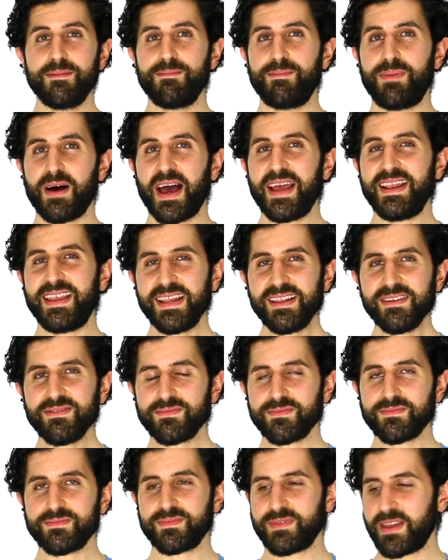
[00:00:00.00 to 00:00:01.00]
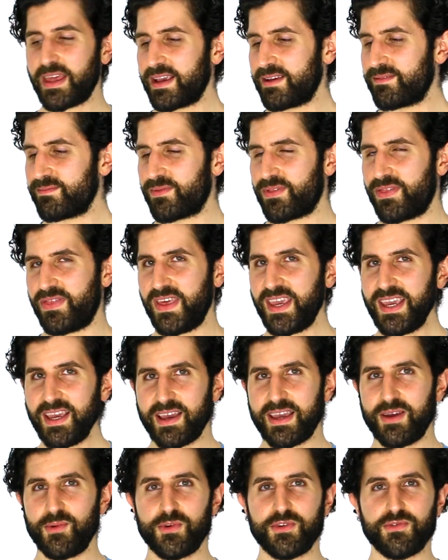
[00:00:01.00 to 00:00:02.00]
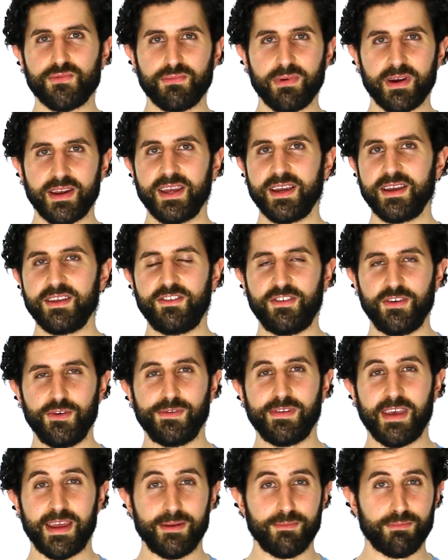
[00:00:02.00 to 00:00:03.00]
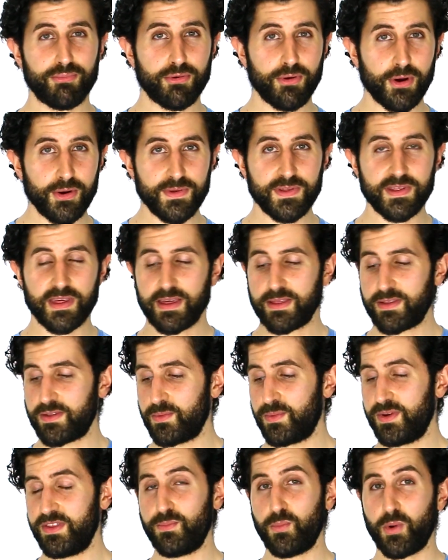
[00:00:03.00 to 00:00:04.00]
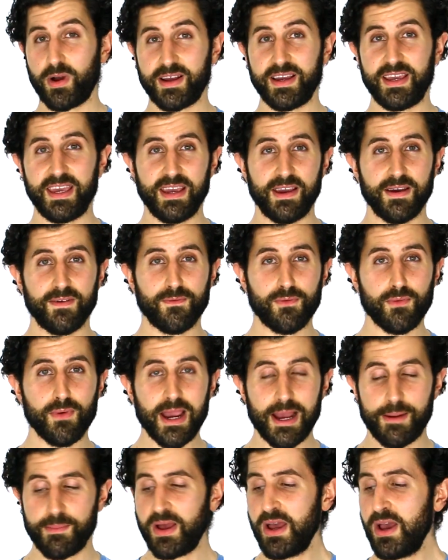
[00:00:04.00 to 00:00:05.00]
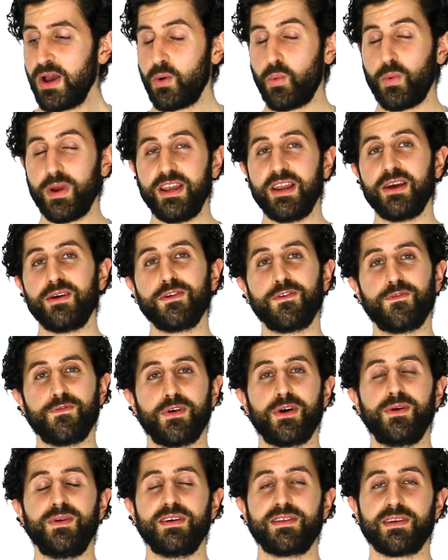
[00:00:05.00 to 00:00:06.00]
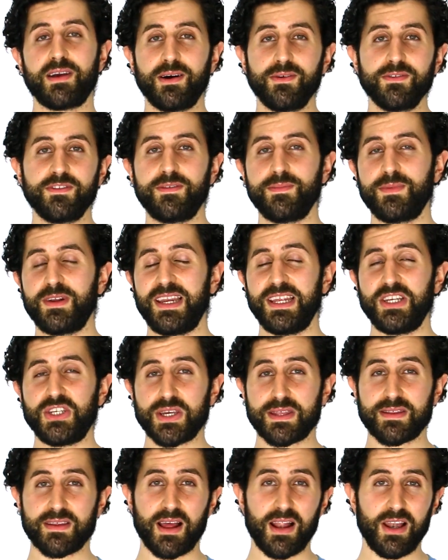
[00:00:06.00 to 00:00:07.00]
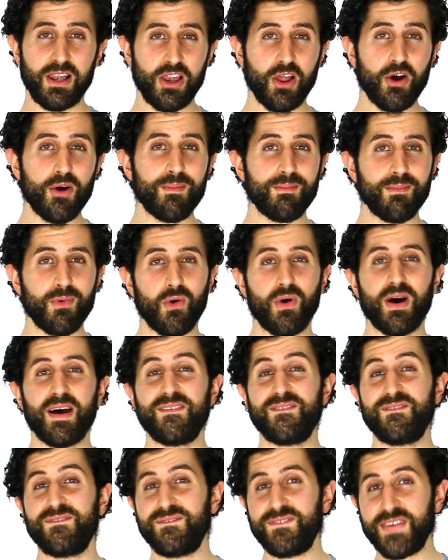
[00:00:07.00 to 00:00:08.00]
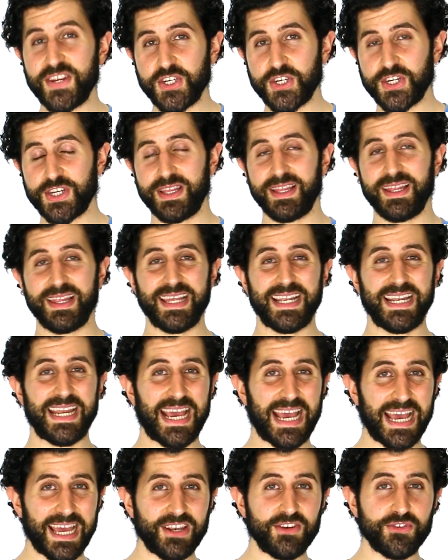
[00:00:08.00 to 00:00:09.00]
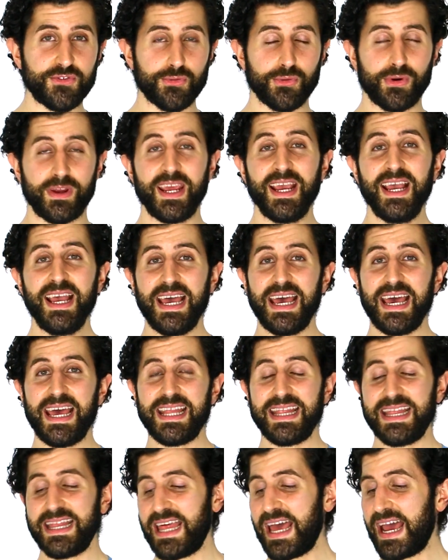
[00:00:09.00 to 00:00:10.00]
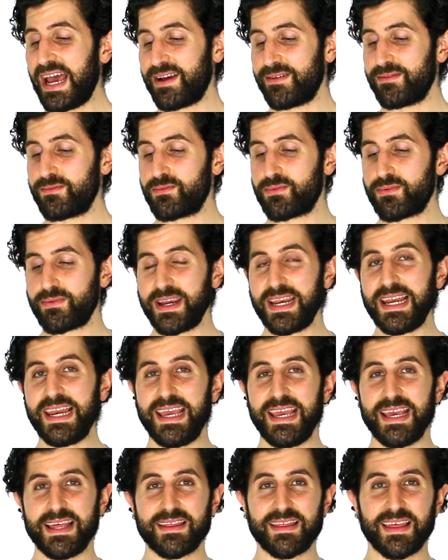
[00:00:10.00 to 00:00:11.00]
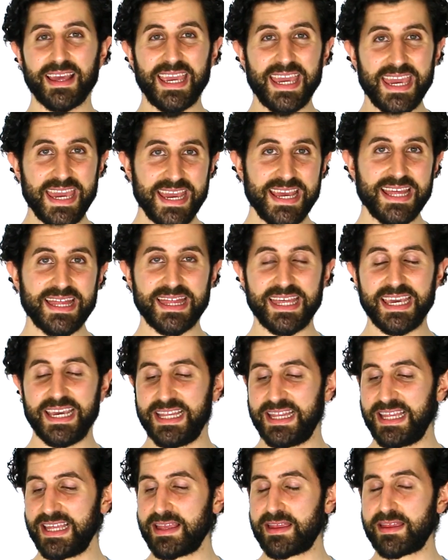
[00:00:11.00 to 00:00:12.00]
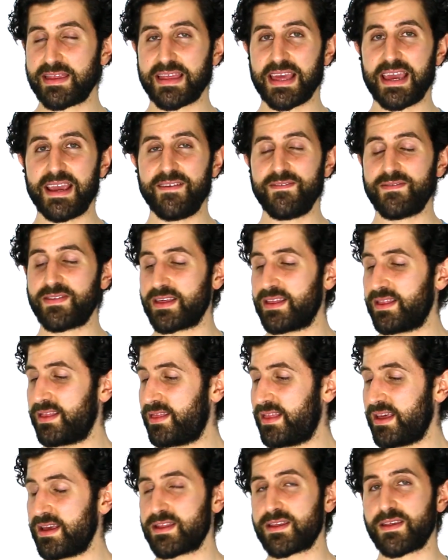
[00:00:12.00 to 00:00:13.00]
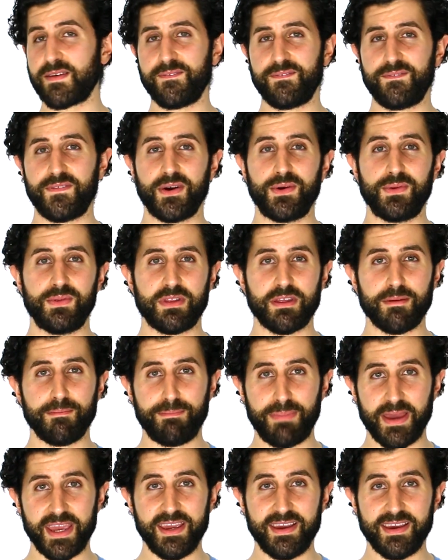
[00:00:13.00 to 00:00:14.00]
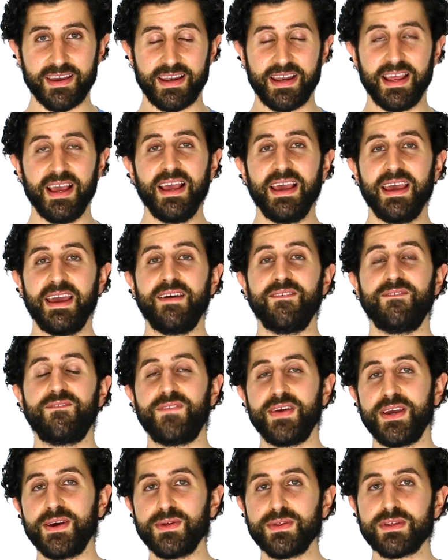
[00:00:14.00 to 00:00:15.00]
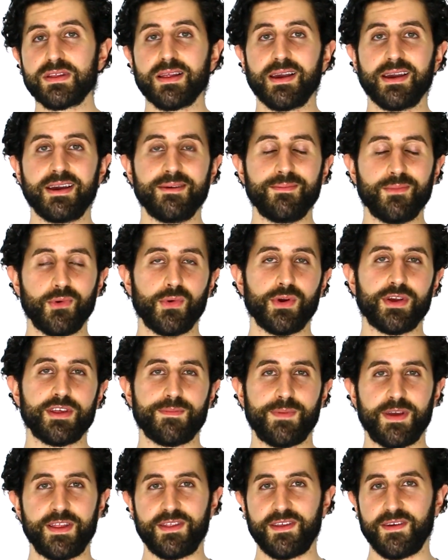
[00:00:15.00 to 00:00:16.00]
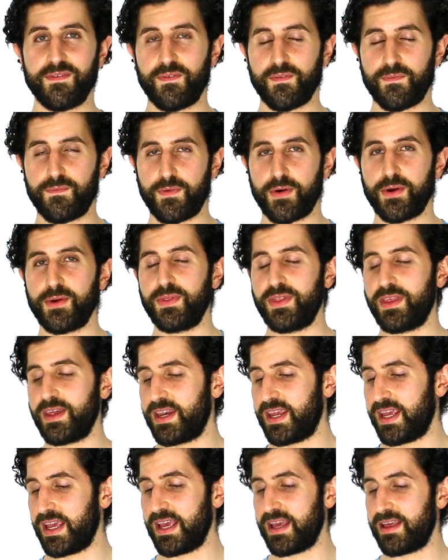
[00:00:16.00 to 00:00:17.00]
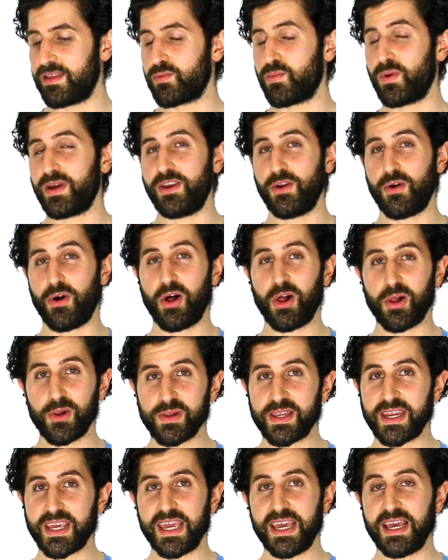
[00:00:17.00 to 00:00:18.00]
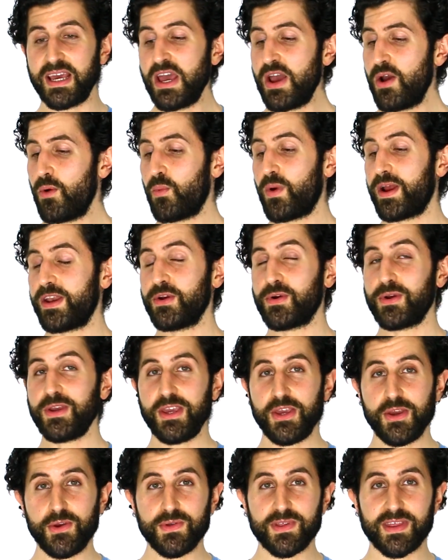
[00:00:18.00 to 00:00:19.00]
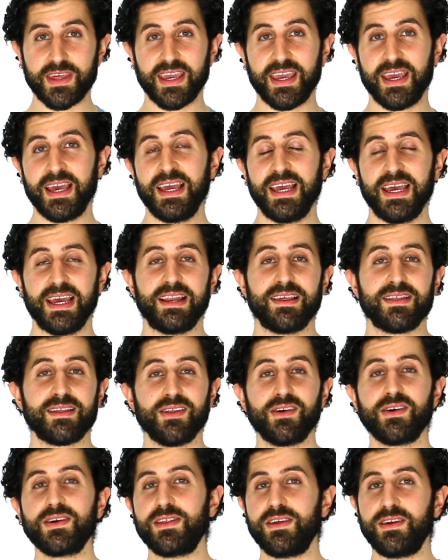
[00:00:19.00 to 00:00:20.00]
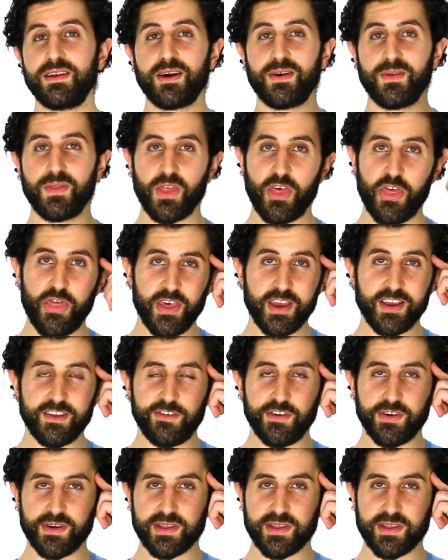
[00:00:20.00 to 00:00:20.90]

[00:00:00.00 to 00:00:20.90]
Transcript: But I didn't think it was running a 210 processor with 1 gig of RAM. Windows Phone is ultimately just a lot more efficient than Android, and that really is the key thing that saves this phone's bacon. It feels like a more expensive phone than it is when you're holding it, when you're using it, and as long as you don't think to